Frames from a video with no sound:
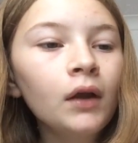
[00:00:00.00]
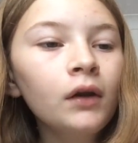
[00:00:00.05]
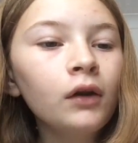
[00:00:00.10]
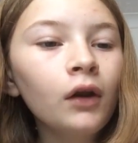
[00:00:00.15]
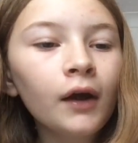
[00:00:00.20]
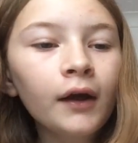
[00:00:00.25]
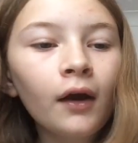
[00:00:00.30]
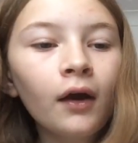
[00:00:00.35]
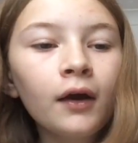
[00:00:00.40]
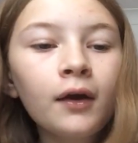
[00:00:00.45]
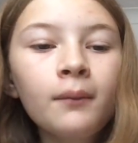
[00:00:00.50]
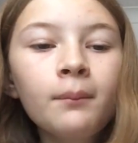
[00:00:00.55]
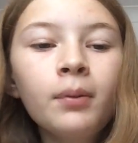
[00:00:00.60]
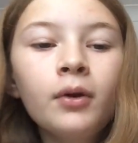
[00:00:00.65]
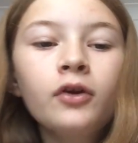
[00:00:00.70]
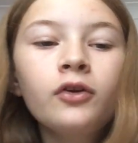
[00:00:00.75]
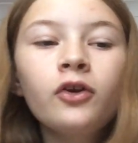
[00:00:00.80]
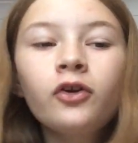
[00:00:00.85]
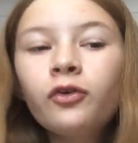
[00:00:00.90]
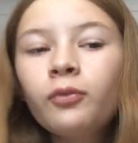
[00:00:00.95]
like, I could
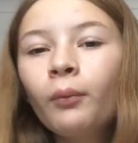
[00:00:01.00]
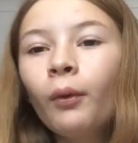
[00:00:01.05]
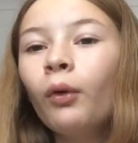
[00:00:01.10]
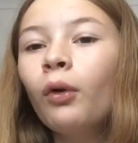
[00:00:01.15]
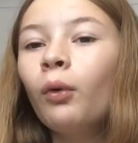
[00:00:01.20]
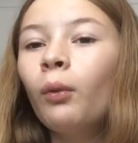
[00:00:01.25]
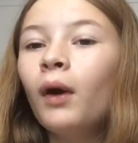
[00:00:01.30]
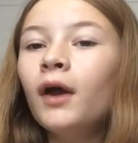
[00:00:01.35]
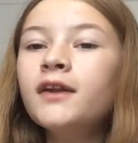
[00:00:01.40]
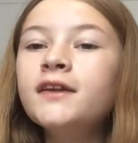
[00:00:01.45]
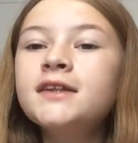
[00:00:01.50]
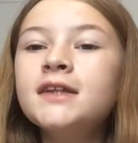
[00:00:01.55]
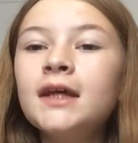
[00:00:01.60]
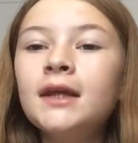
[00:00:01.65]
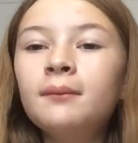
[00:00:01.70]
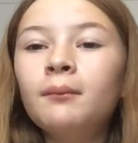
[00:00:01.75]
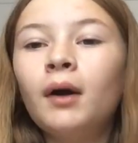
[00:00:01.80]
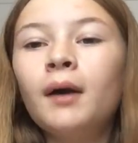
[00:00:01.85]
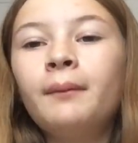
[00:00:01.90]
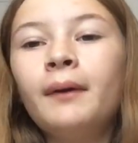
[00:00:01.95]
put the smaller ones
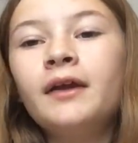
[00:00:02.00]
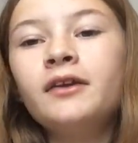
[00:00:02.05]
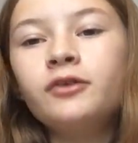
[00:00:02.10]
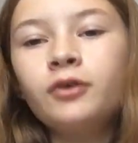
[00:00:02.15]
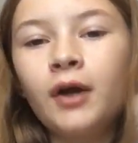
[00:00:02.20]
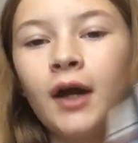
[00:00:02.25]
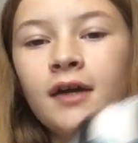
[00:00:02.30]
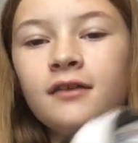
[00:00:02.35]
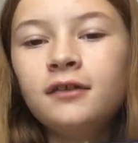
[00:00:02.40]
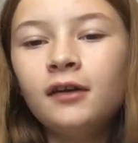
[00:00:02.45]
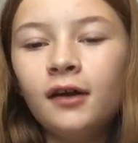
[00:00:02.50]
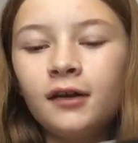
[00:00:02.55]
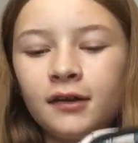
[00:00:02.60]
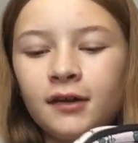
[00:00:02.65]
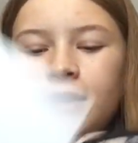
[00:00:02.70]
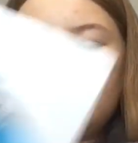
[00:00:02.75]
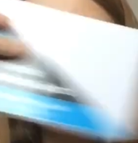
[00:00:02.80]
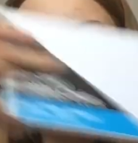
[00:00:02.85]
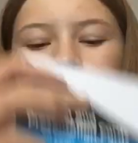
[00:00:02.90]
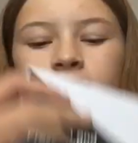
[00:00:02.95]
in my pencil case.
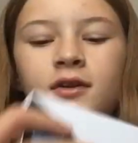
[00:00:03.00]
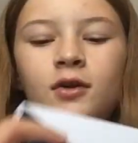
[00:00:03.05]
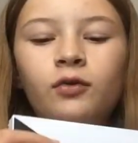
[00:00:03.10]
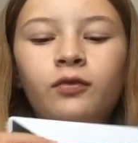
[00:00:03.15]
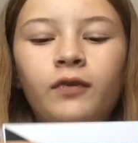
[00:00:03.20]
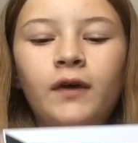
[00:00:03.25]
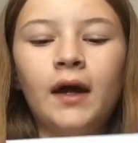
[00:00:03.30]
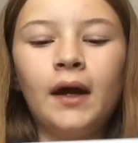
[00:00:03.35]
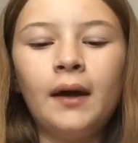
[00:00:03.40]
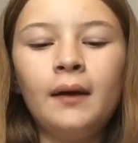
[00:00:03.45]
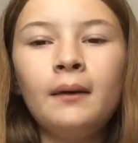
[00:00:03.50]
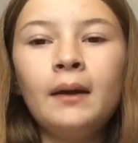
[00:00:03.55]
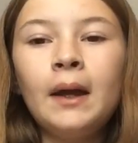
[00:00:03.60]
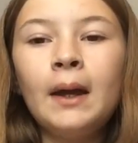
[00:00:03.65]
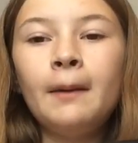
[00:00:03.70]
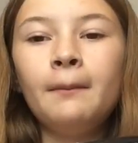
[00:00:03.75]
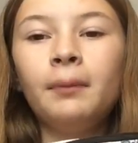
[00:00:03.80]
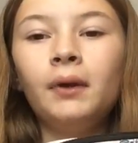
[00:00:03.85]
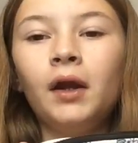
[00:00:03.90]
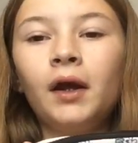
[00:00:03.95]
Like, these would still fit,
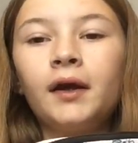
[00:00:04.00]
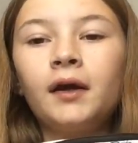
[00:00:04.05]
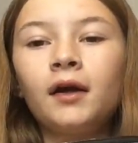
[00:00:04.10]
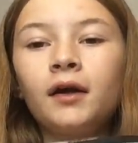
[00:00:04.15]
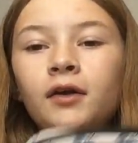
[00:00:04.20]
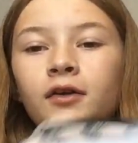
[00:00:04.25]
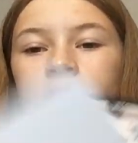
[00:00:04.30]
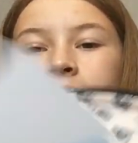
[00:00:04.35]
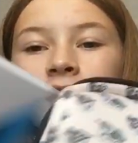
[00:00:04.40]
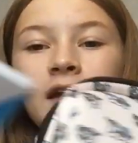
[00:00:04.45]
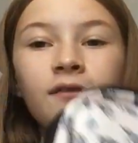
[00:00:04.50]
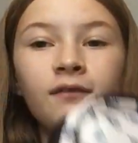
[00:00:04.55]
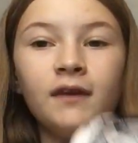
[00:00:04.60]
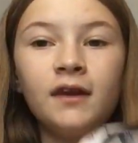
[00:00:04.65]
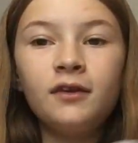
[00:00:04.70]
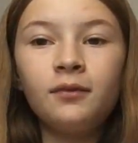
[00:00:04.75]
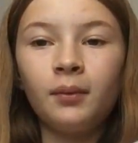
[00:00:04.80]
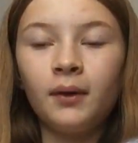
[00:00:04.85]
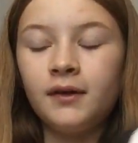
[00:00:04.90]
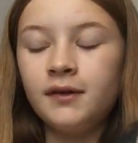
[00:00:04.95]
but like, I could save
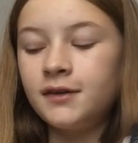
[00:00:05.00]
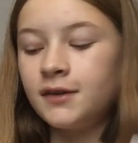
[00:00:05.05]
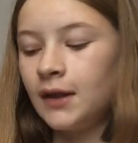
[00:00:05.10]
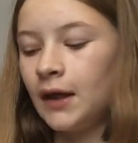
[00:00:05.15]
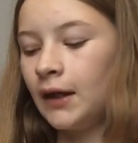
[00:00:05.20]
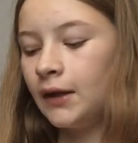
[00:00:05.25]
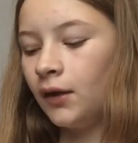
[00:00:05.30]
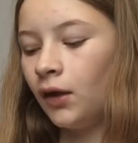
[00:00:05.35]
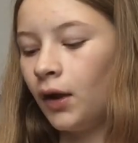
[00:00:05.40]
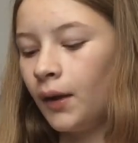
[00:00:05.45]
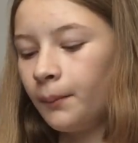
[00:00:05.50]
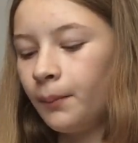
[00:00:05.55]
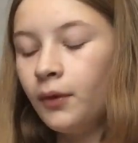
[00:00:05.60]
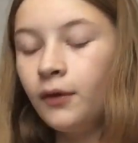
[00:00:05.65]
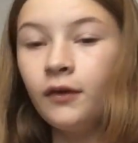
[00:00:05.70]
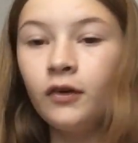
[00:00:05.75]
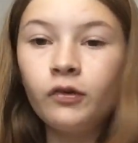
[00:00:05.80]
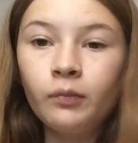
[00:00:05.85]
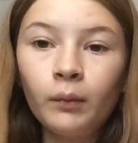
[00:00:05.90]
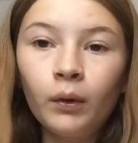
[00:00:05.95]
these ones and like
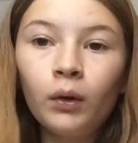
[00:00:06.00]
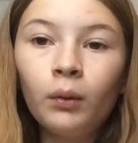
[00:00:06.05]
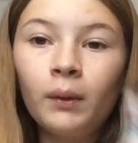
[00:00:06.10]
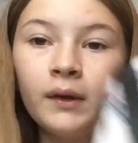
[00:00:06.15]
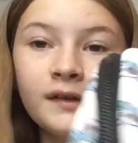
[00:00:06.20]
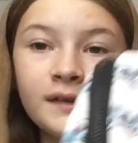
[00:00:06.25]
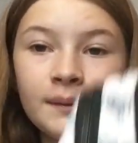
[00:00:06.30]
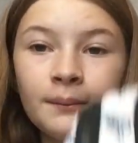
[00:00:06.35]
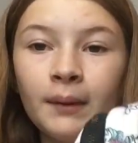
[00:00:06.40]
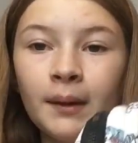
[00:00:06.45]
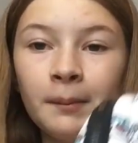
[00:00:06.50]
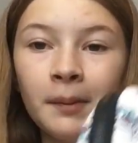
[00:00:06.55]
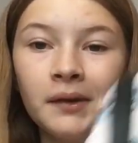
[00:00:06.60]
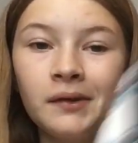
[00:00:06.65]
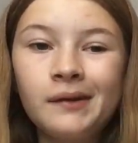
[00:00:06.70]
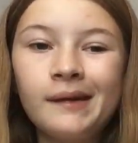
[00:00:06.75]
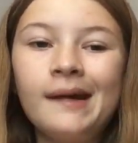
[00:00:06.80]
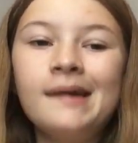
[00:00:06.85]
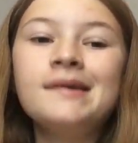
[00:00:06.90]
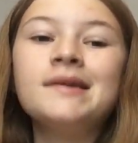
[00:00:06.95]
put the smaller ones in my
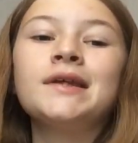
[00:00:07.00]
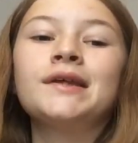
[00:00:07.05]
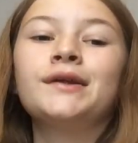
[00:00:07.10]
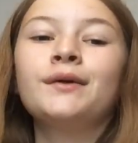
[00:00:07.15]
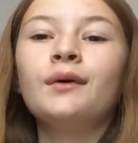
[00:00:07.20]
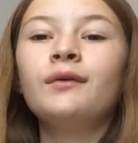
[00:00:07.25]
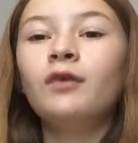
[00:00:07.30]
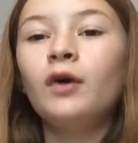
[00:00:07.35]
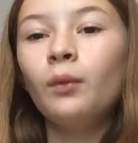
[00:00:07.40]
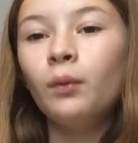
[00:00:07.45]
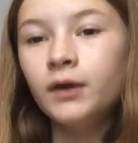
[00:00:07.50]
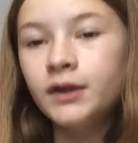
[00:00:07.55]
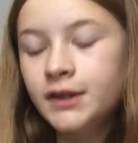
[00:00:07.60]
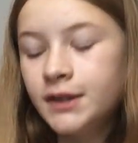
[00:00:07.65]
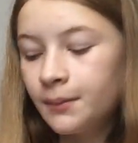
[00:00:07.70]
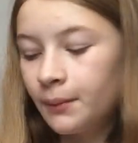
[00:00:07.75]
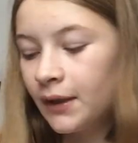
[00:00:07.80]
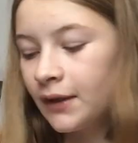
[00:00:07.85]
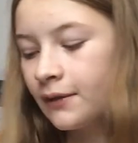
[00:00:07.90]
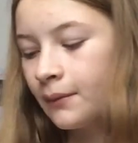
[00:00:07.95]
pencil case. So if I
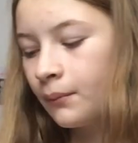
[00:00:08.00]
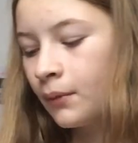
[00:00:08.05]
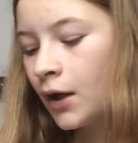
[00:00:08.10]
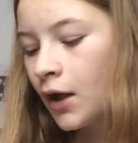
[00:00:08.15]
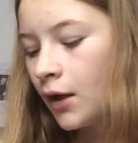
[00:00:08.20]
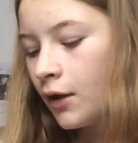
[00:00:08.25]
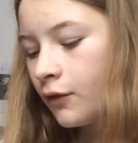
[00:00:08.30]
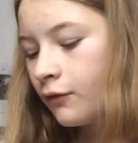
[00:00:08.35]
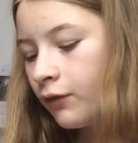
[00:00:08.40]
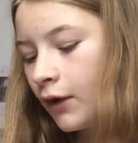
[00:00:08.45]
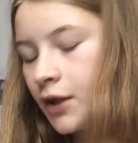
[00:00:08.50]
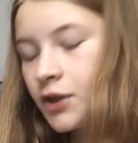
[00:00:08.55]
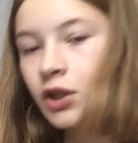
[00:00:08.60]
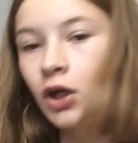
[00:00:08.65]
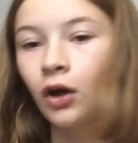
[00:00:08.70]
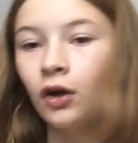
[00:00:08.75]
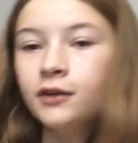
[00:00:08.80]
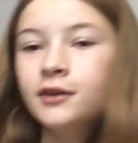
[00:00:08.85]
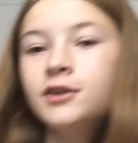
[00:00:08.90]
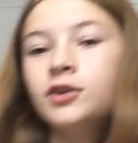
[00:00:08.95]
wanted to make some
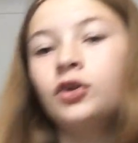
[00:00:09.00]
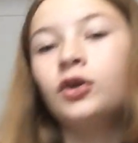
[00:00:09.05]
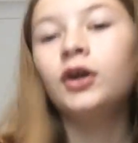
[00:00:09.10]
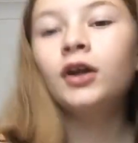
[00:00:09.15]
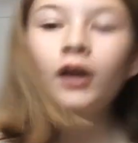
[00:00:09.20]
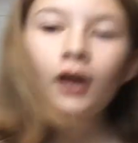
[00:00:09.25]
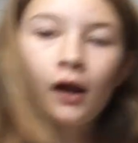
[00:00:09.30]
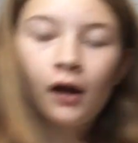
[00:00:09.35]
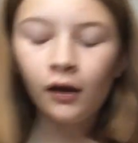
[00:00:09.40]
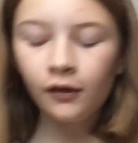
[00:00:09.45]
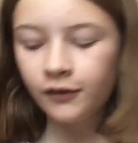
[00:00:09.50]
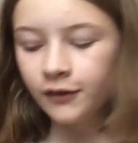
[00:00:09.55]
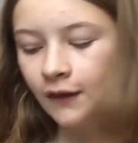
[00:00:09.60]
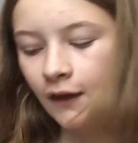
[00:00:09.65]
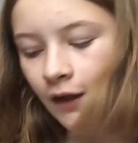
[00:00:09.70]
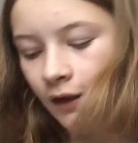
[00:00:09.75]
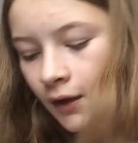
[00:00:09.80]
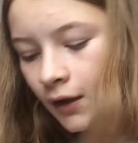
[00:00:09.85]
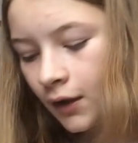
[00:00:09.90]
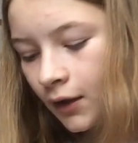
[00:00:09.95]
flashcards during class,
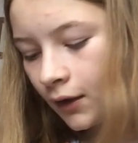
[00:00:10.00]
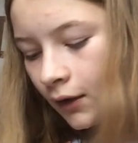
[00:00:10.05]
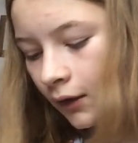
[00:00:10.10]
then